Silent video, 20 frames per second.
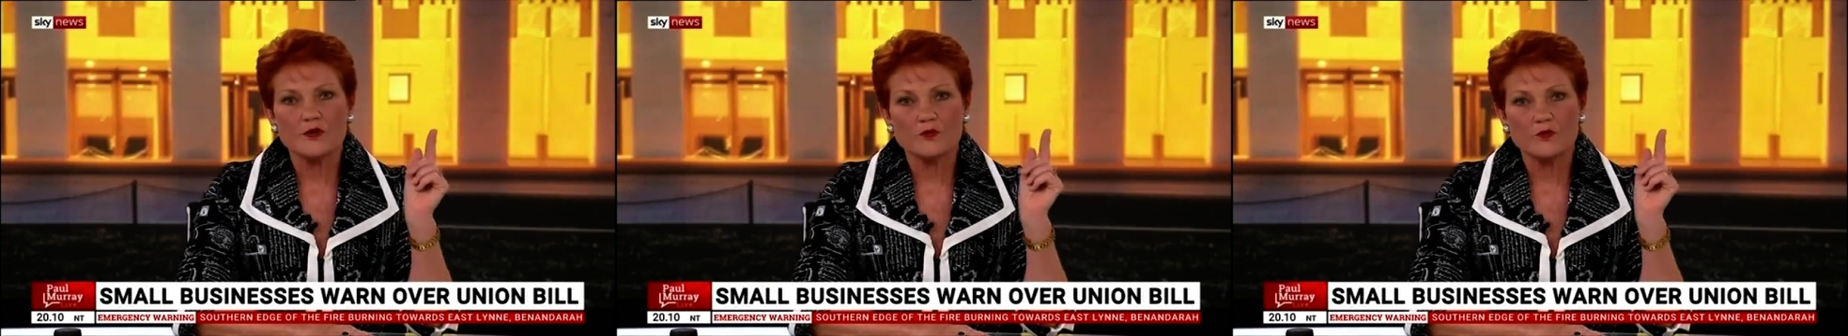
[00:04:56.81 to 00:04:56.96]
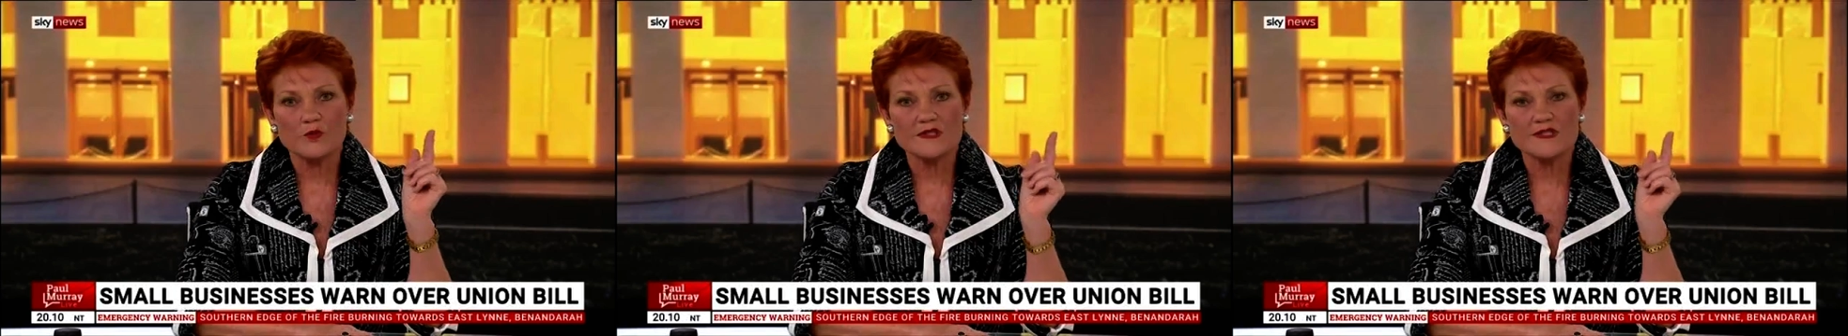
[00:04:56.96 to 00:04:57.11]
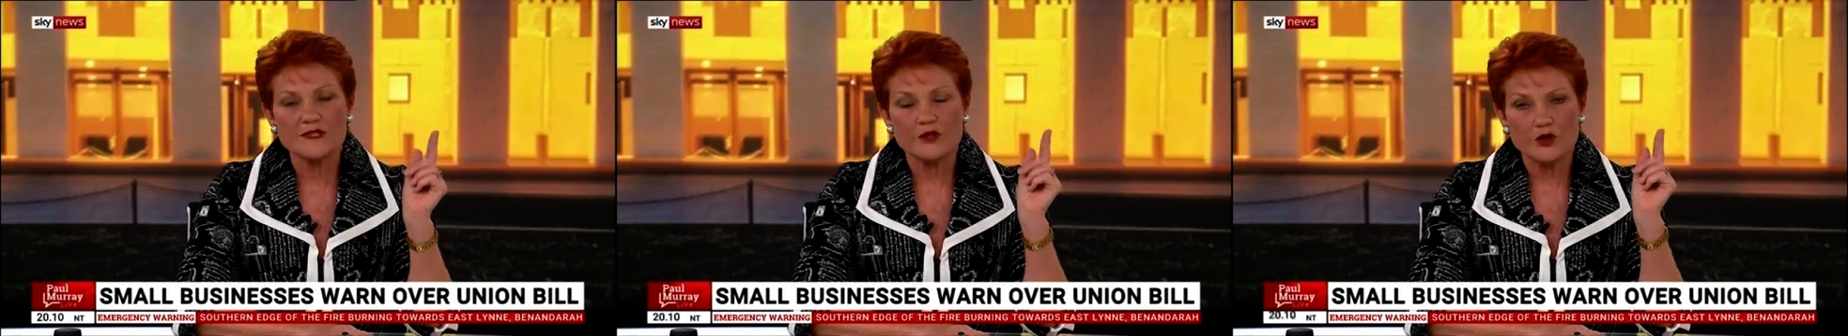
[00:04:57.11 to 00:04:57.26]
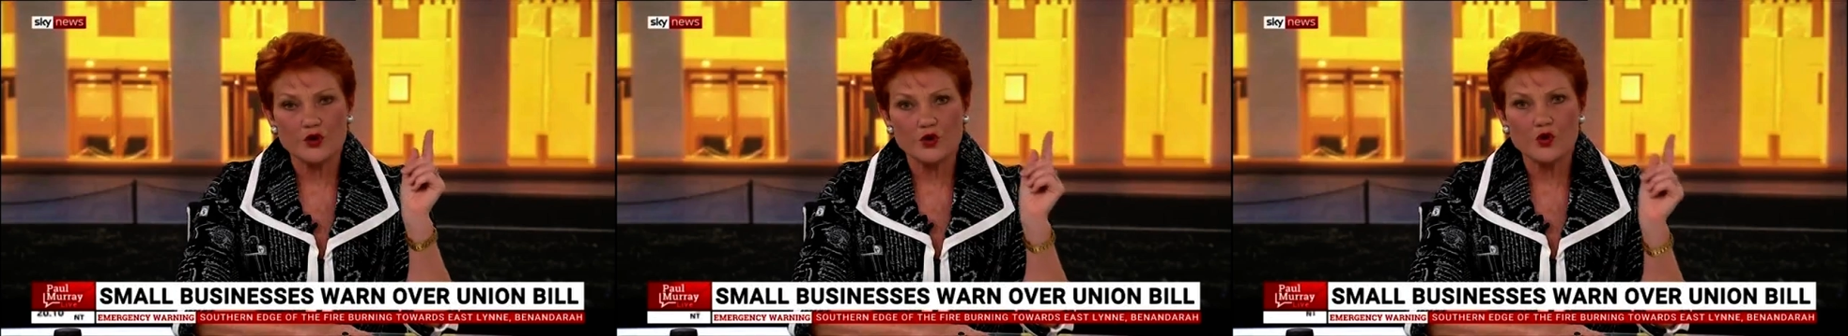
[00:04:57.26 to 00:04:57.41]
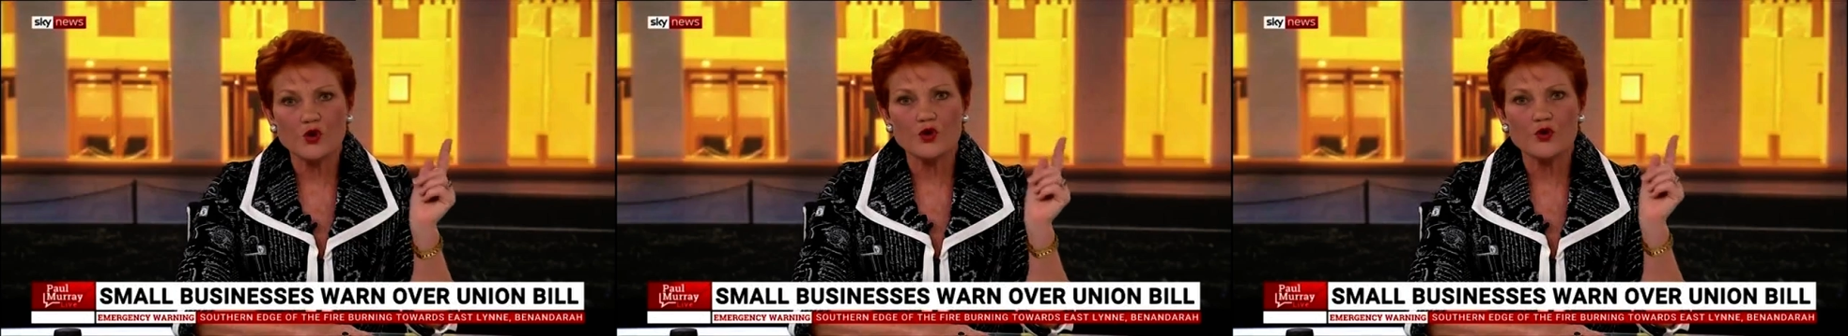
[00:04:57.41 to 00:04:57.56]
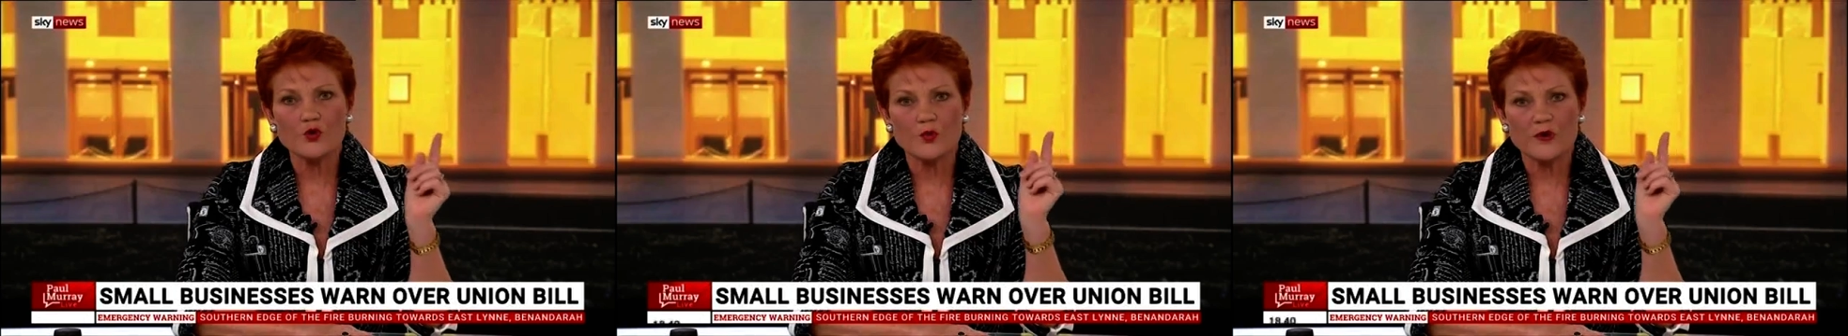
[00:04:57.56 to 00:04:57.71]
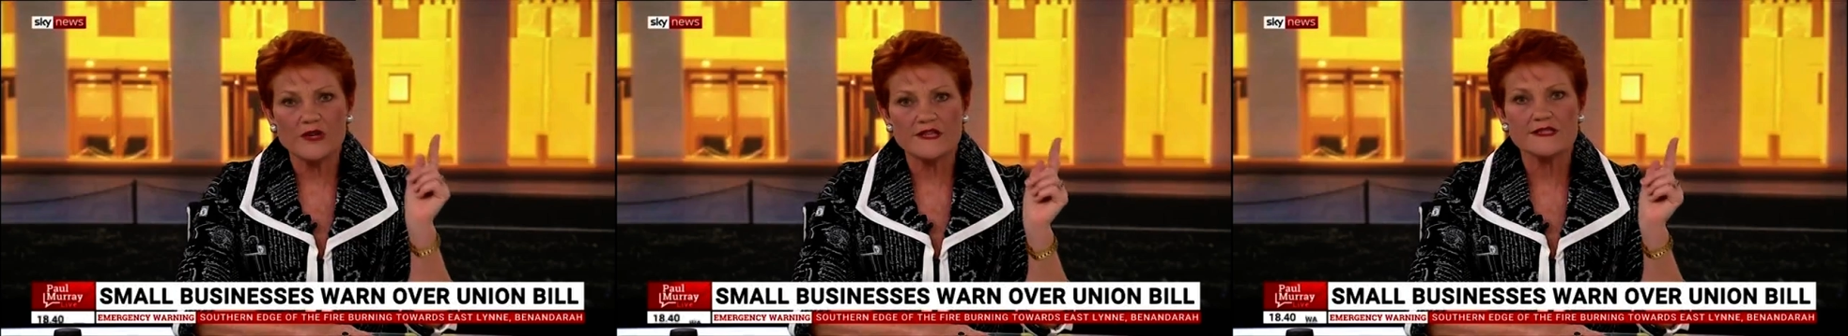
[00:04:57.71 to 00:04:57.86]
was the
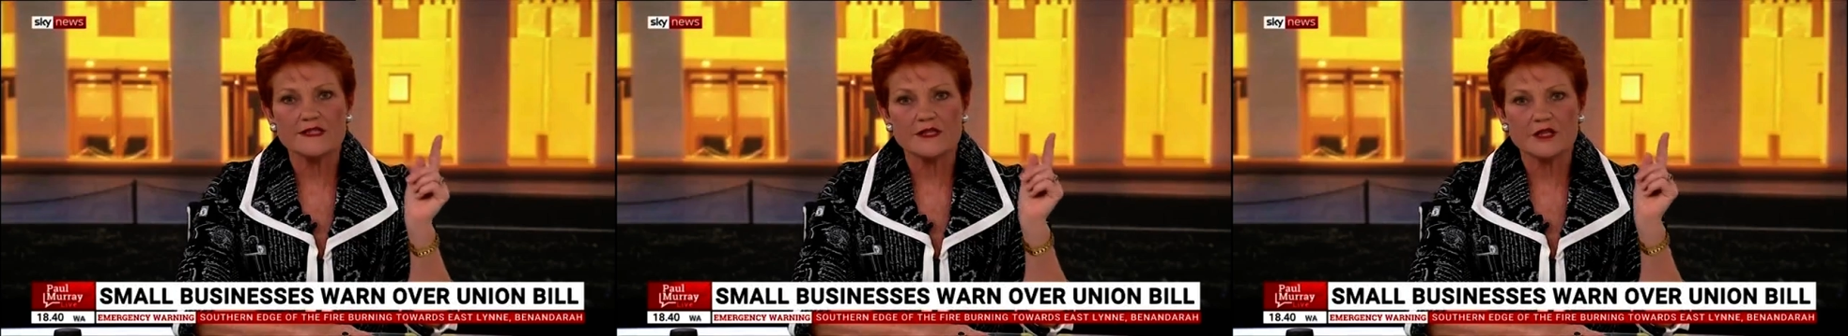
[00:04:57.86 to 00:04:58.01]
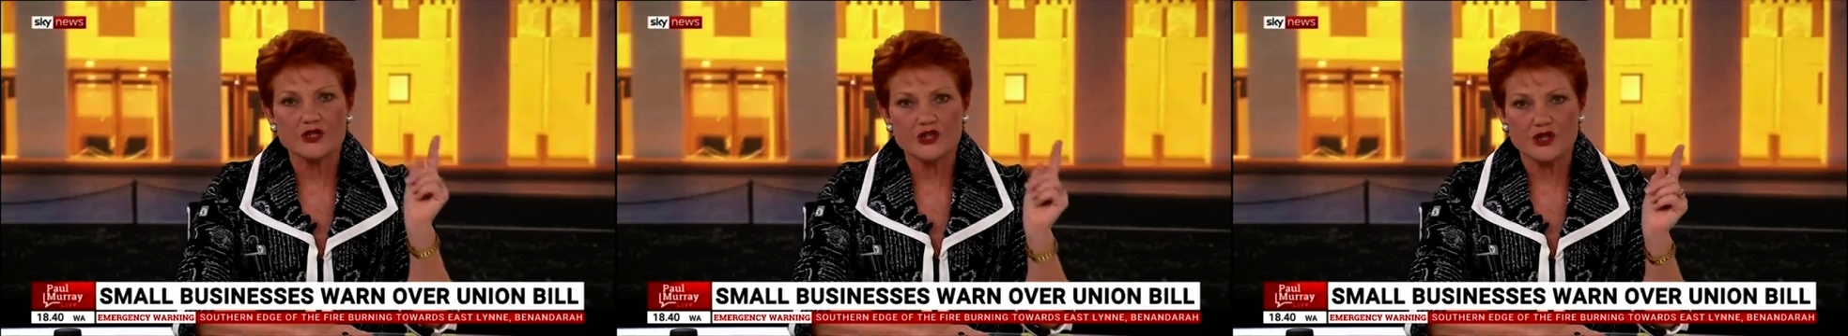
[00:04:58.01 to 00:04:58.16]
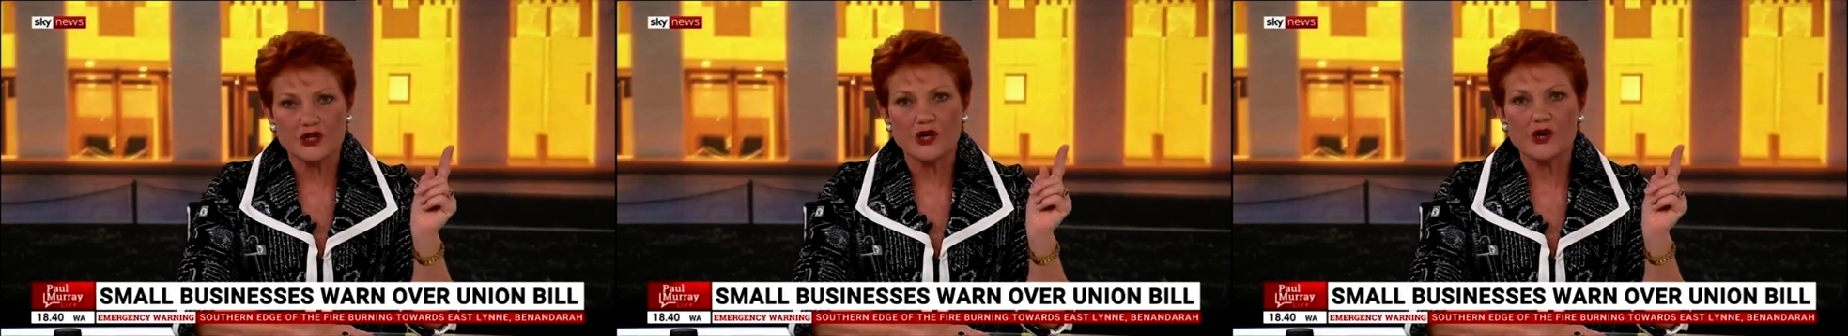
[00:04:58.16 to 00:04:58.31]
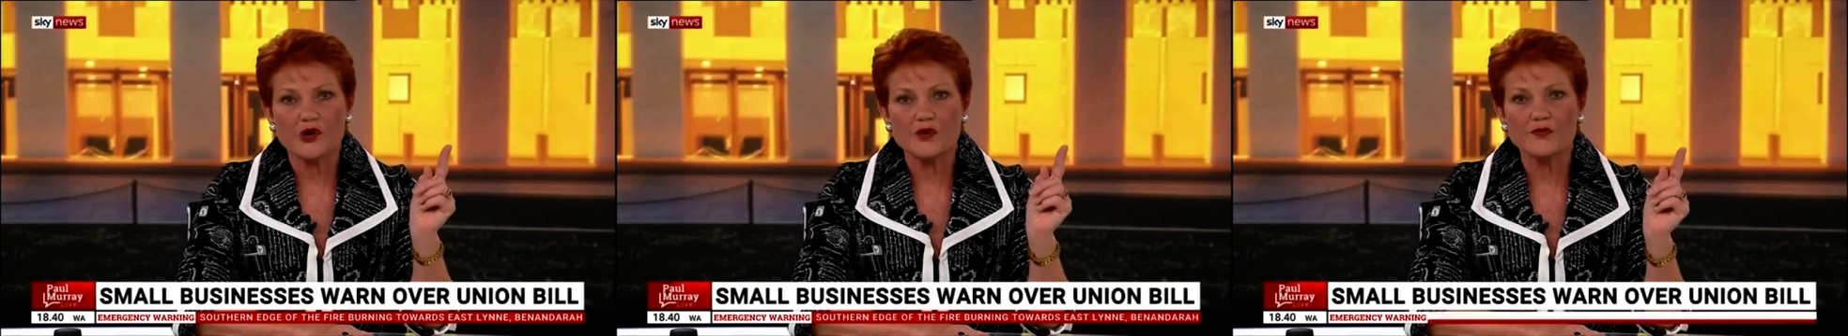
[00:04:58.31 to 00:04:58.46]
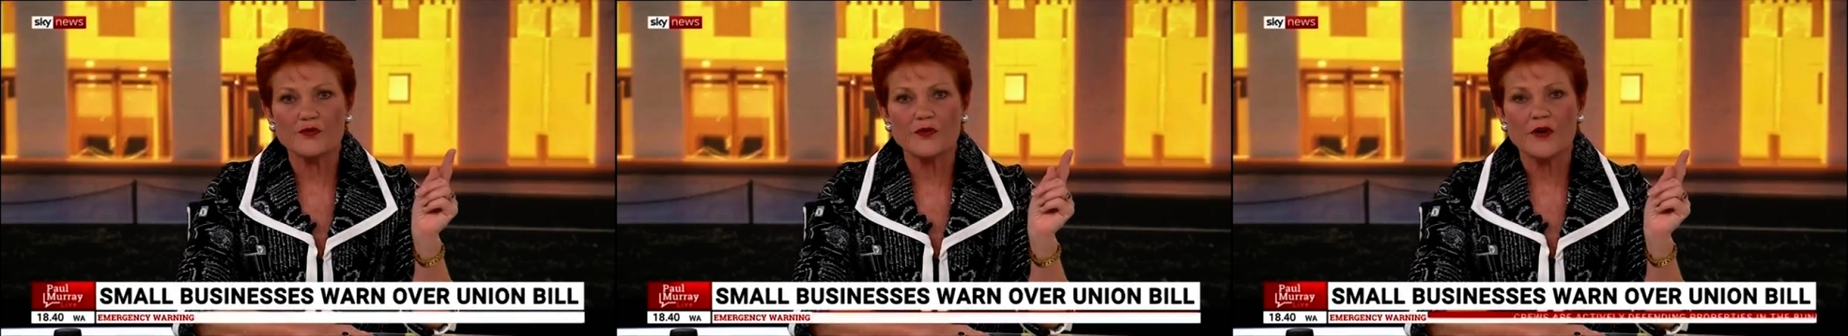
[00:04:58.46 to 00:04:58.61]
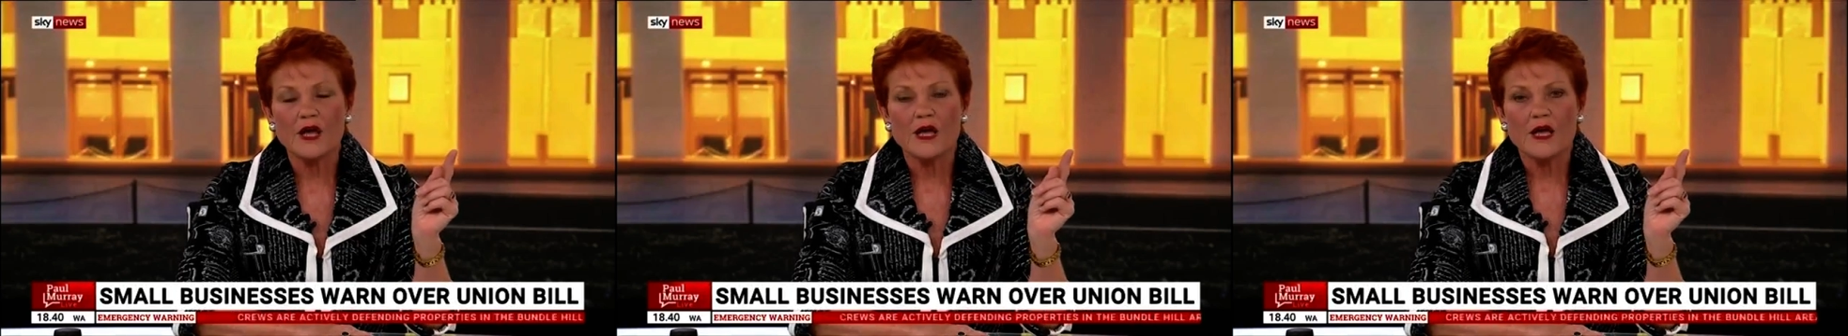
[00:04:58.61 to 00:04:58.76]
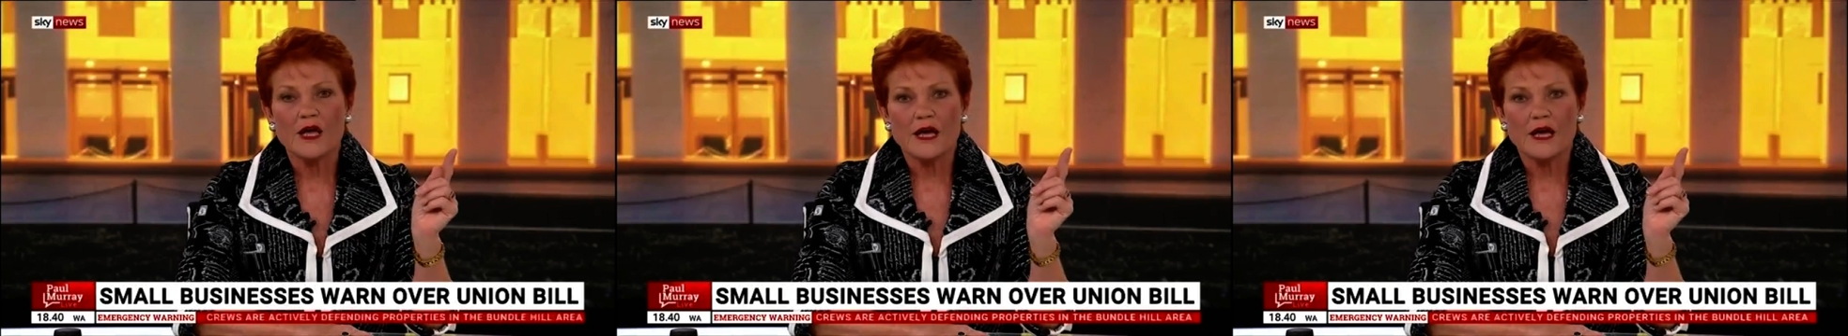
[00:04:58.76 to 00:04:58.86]
Northwest Shelf,